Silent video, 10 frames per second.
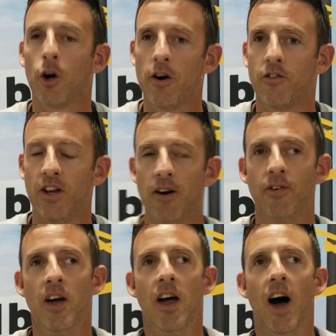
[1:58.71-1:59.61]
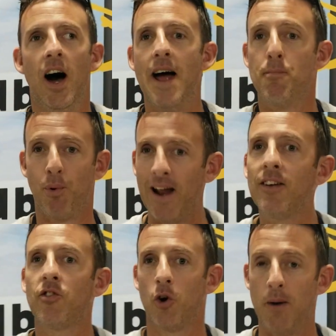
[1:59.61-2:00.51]
learn stuff uh, and
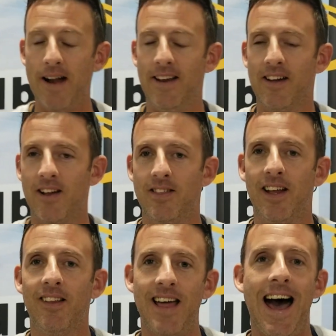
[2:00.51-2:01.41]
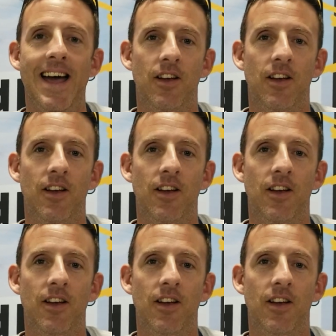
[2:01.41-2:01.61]
brainstorm ideas, I think that